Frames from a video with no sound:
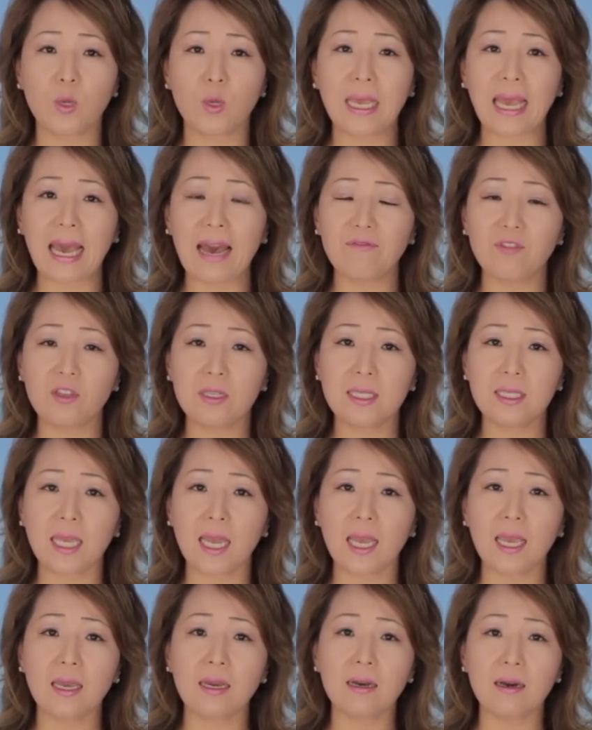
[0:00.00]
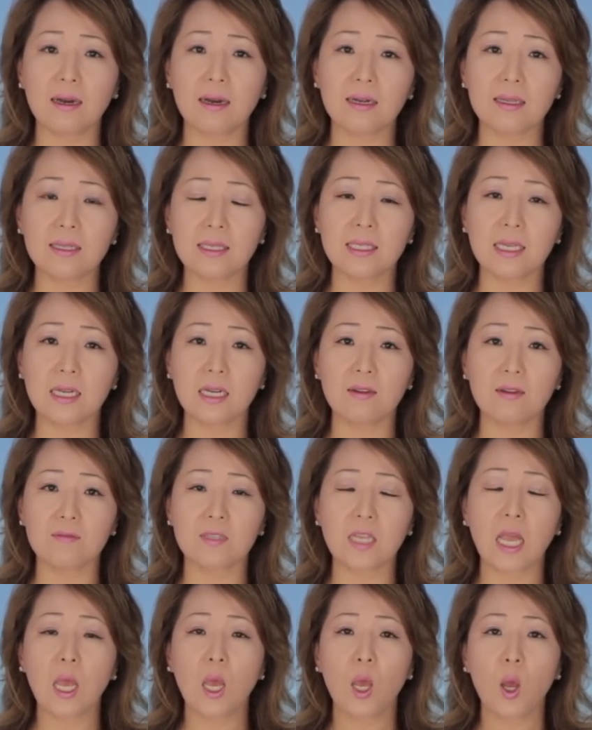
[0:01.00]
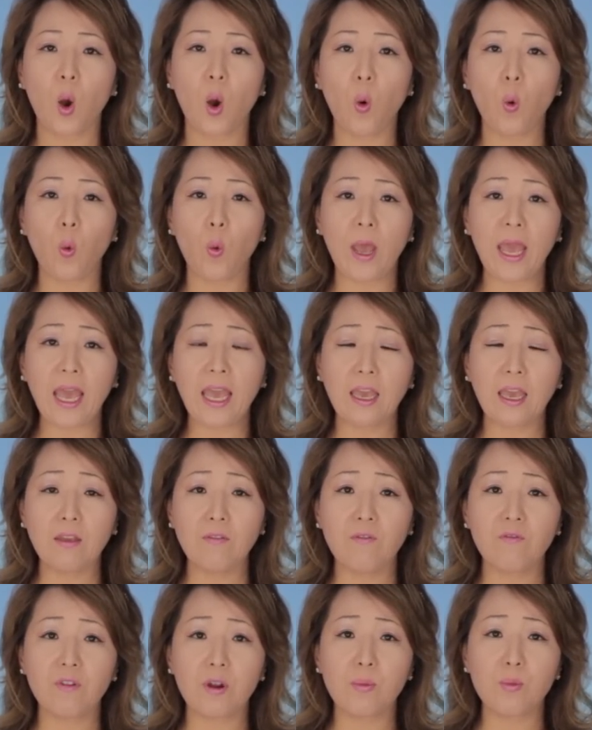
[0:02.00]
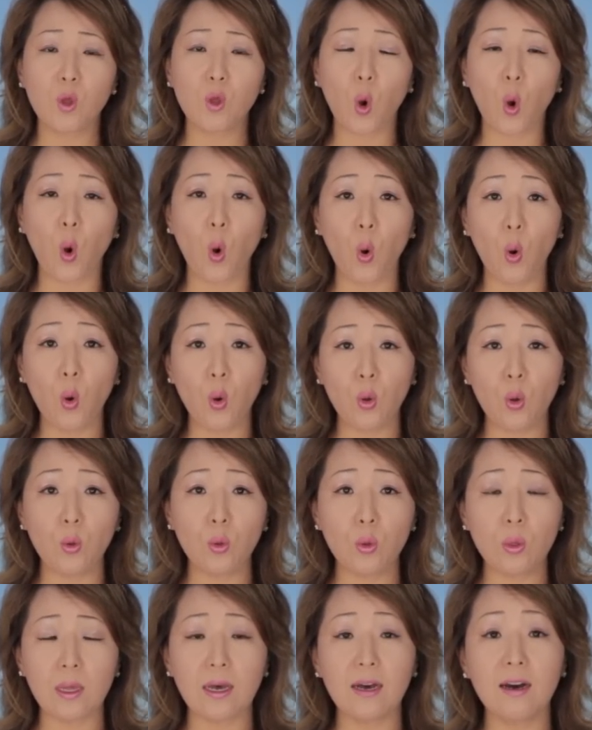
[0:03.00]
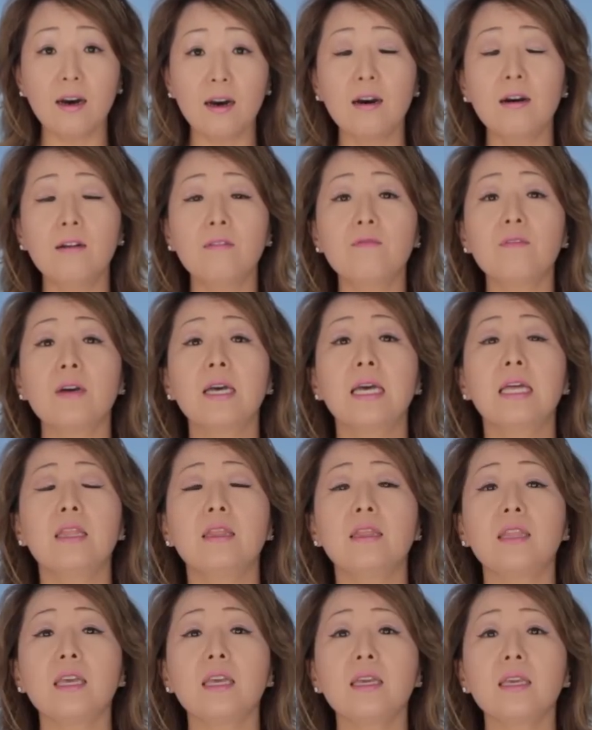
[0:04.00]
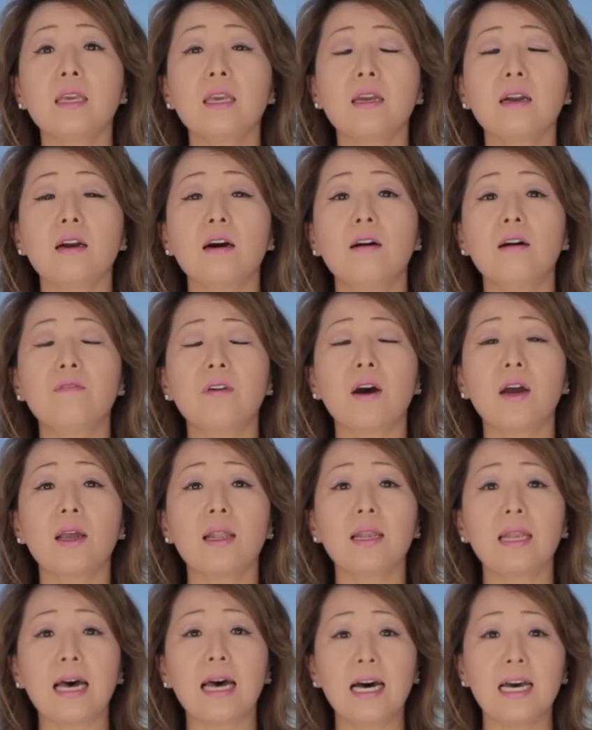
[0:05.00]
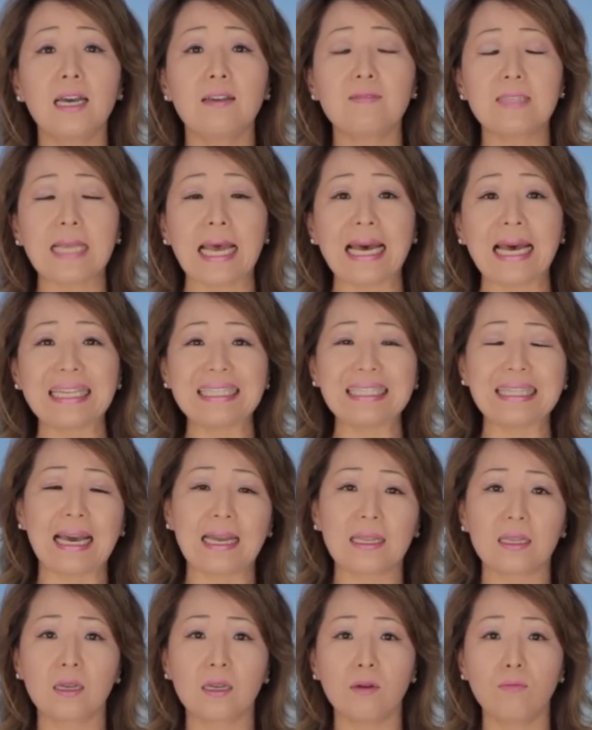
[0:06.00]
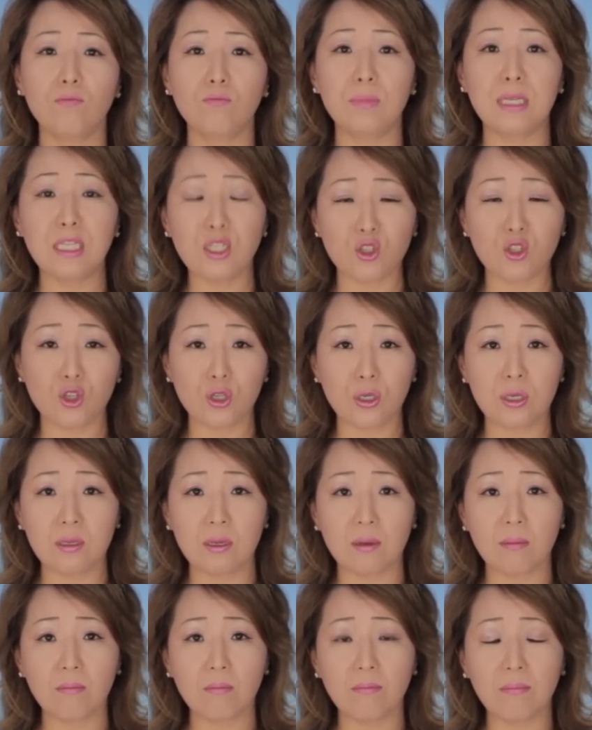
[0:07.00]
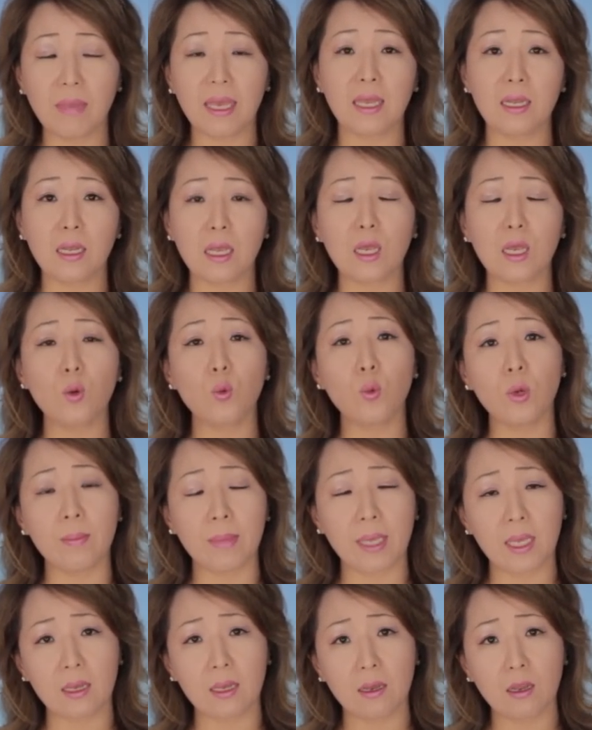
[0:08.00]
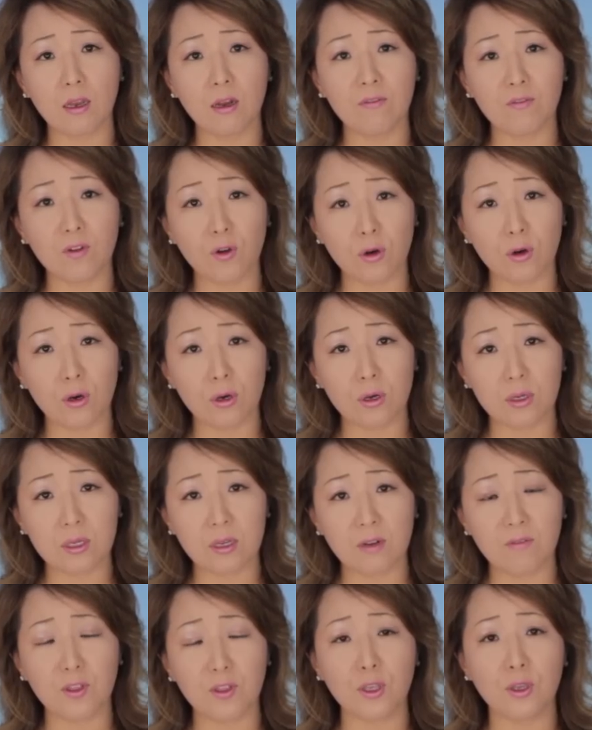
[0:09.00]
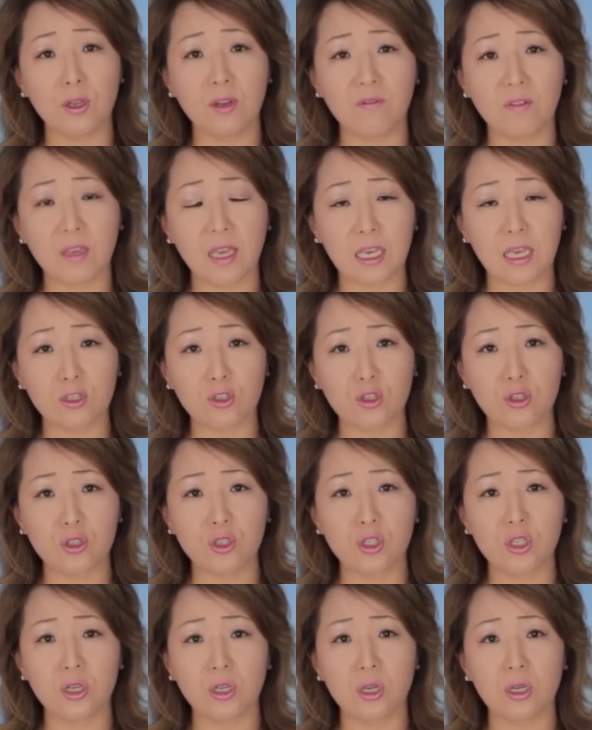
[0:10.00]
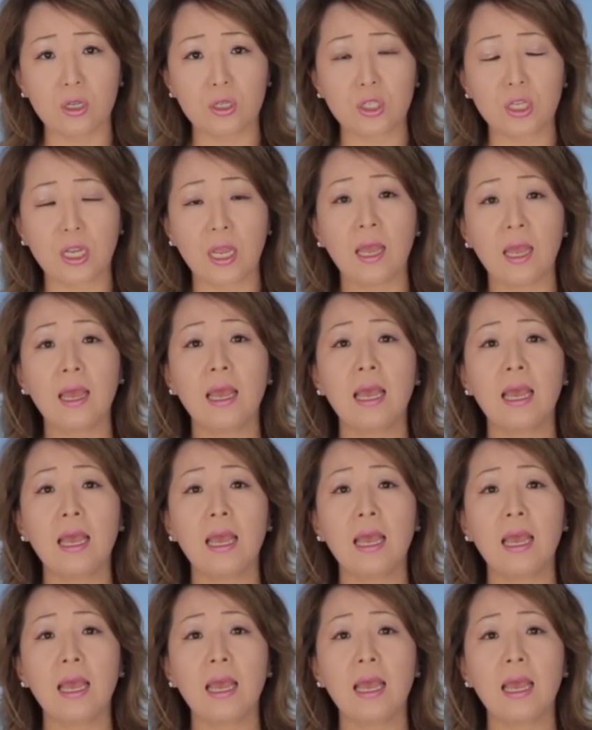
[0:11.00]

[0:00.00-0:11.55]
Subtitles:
we have to take ourselves away from the whole of thinking of our lives as that commissioned men and women of God, of the Unification Church,